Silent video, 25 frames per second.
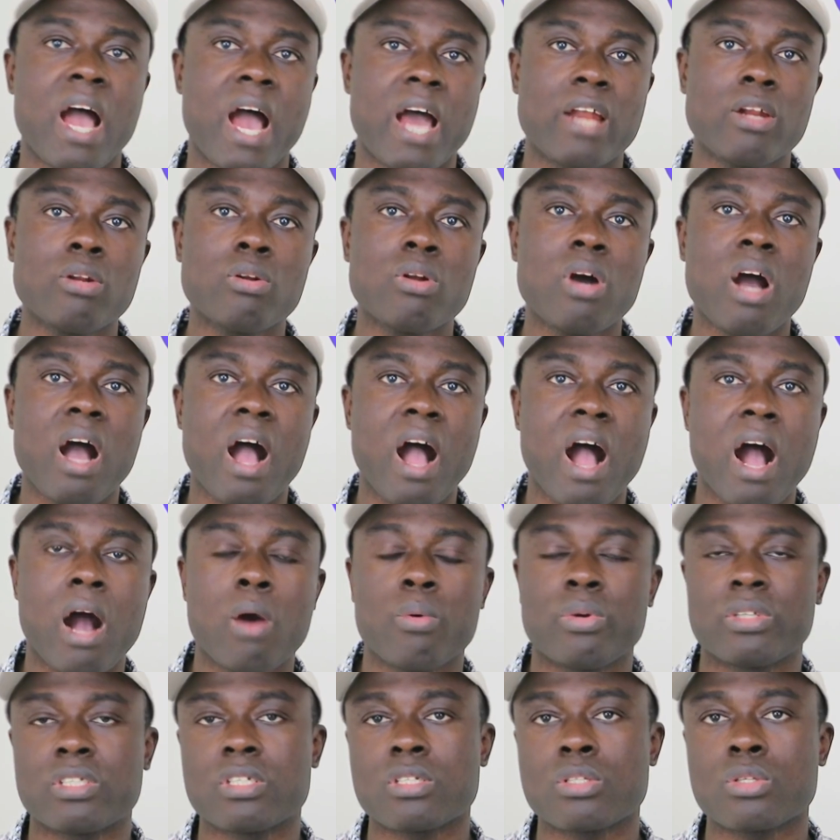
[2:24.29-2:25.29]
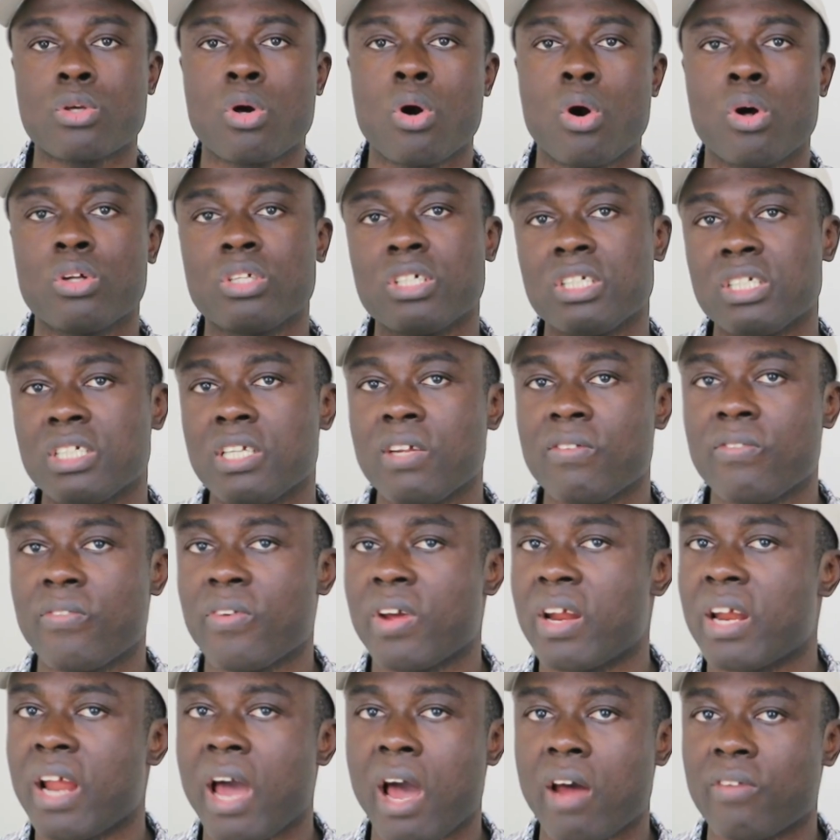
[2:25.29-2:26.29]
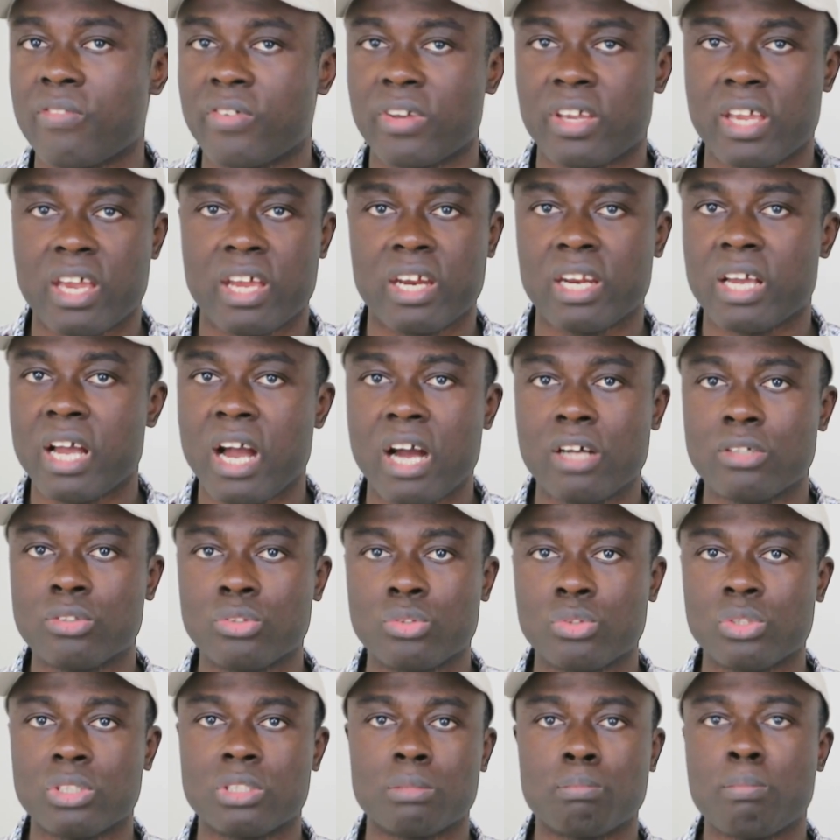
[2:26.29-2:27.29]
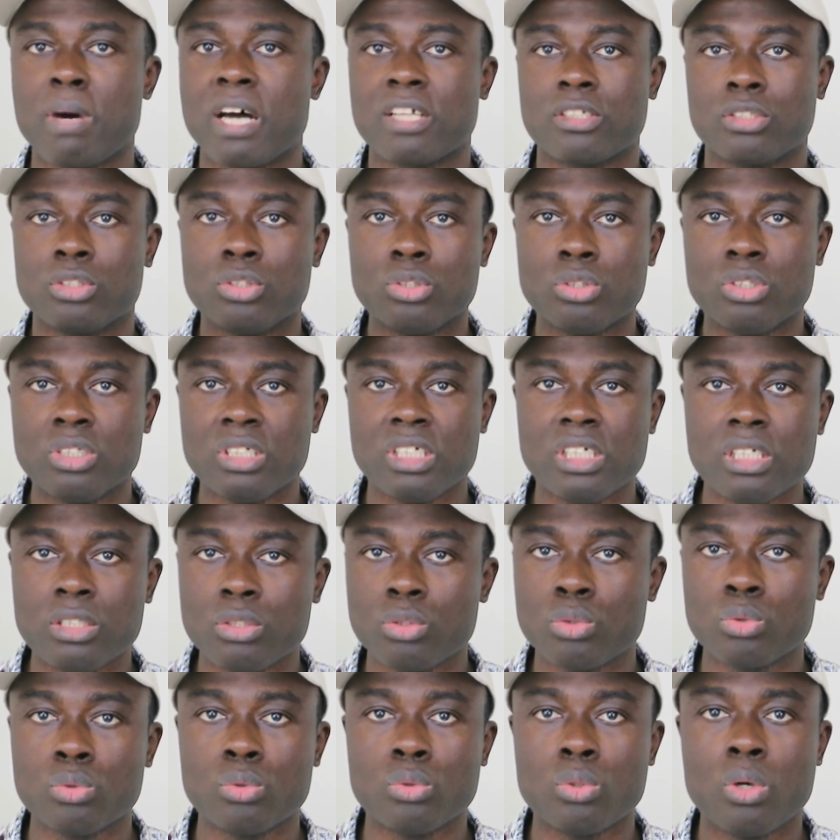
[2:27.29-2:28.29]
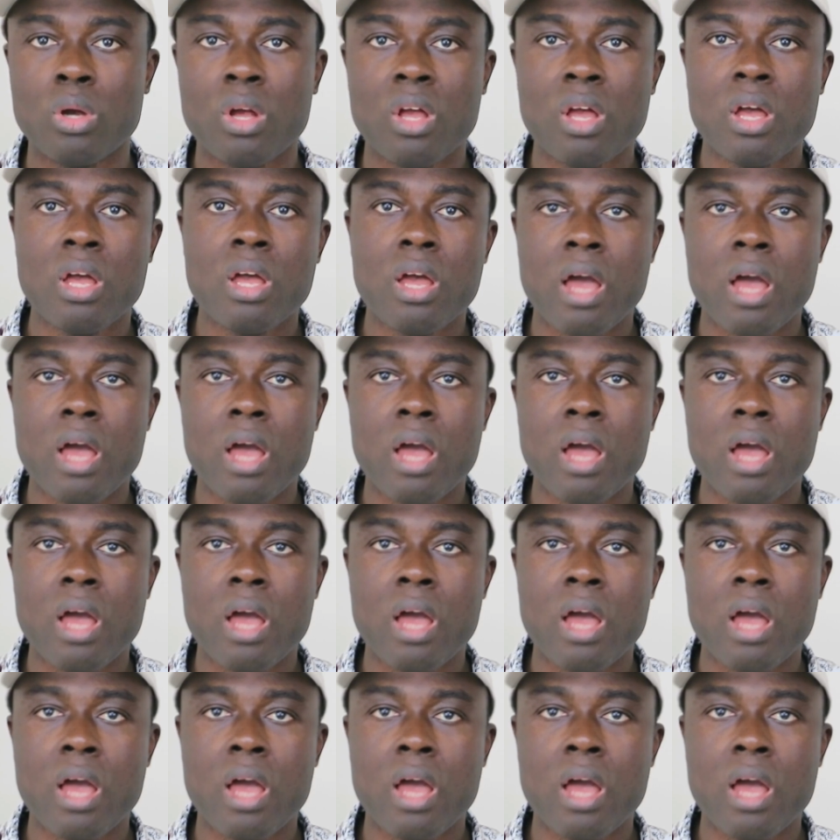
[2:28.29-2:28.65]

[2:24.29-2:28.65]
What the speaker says: I don't know how it is called in different African countries, but you need to